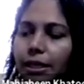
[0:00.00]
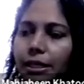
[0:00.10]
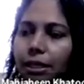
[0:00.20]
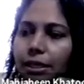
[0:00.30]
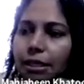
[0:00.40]
In
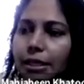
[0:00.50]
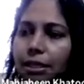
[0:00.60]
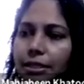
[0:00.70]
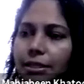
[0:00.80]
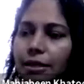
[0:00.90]
any
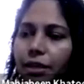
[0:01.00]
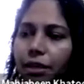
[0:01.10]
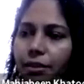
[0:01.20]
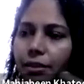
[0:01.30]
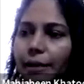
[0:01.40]
case, if the
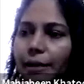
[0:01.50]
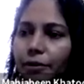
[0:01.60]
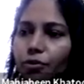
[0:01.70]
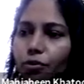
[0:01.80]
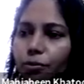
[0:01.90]
other
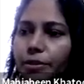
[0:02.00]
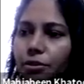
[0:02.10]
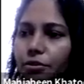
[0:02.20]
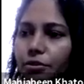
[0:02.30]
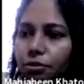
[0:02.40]
cabin crew opens
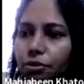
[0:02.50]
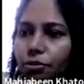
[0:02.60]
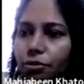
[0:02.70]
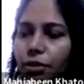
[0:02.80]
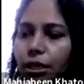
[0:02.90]
or closes a
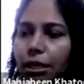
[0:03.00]
door,